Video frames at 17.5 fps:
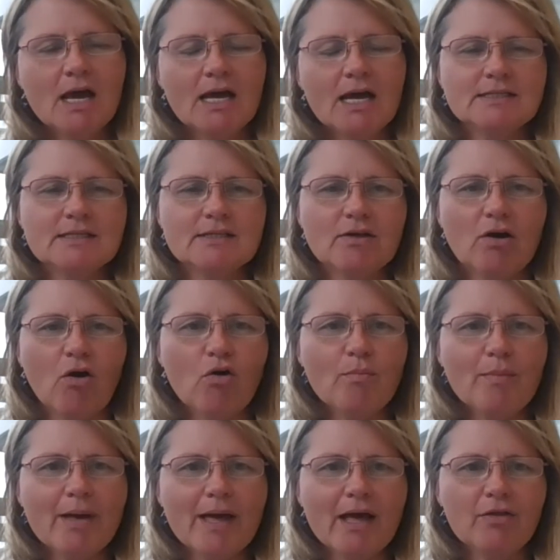I see the
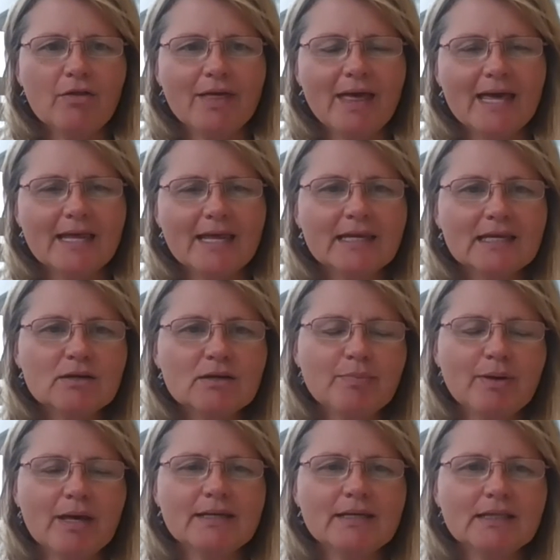home health and
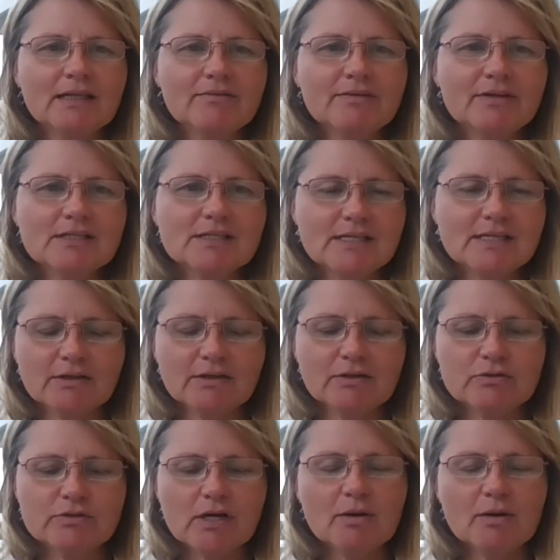independent living sectors